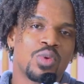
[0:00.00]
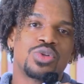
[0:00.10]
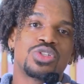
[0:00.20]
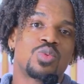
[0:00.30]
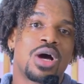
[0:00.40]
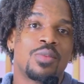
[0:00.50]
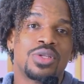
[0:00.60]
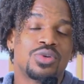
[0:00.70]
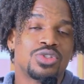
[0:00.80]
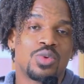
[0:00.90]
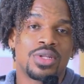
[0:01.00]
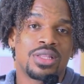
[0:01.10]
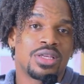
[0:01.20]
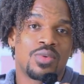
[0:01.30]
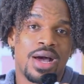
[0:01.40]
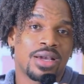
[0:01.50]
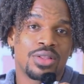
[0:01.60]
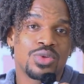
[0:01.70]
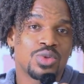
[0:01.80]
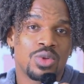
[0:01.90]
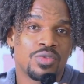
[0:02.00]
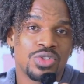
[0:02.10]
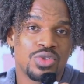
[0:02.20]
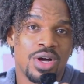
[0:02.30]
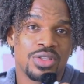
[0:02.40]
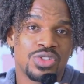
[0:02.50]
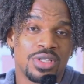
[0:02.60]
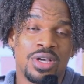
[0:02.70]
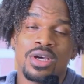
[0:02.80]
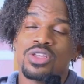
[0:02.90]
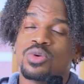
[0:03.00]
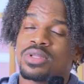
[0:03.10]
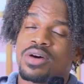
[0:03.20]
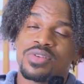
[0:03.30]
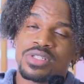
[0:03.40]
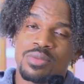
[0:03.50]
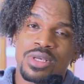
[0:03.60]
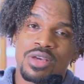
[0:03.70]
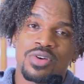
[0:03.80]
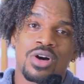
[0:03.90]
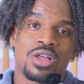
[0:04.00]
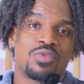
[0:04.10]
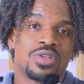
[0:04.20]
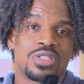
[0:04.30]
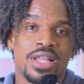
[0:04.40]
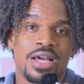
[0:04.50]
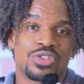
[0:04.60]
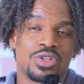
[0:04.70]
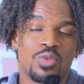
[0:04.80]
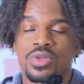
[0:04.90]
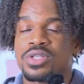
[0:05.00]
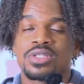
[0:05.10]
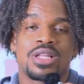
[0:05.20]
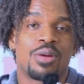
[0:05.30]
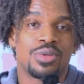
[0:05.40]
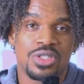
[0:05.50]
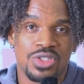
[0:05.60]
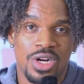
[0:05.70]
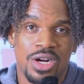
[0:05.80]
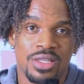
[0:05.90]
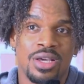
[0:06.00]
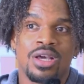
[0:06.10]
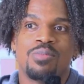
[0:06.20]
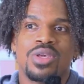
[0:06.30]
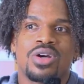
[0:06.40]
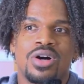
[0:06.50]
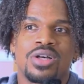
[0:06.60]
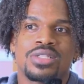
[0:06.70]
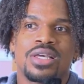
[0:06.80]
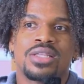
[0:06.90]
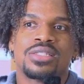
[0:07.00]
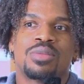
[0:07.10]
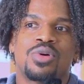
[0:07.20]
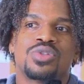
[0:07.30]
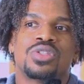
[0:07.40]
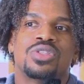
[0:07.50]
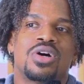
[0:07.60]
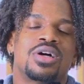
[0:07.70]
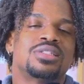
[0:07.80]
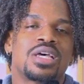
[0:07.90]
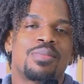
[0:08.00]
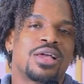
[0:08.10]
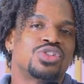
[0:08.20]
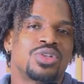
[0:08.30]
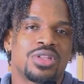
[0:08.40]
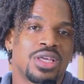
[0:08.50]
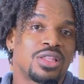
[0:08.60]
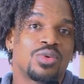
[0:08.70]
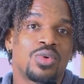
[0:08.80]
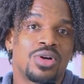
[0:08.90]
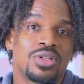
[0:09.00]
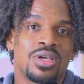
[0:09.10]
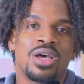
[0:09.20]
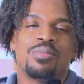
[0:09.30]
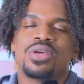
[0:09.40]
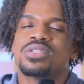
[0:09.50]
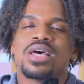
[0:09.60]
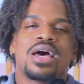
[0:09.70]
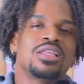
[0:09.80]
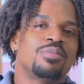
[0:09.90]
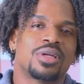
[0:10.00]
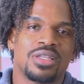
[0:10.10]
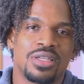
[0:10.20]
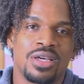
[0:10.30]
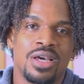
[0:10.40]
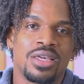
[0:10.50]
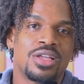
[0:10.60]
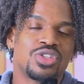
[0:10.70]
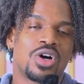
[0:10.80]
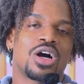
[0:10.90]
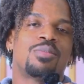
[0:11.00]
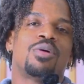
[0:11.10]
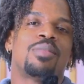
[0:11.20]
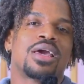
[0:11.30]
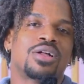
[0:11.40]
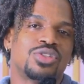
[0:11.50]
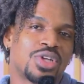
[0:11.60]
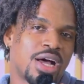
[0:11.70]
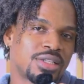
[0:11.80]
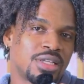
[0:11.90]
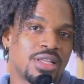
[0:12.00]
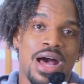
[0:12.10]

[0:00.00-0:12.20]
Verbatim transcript: which is why we don't do it at the Oraculos School of Astrology. You will never see me give a conference lecture with a celebrity chart because it is the most non dimensional thing in the world because anybody can talk about Michael Jackson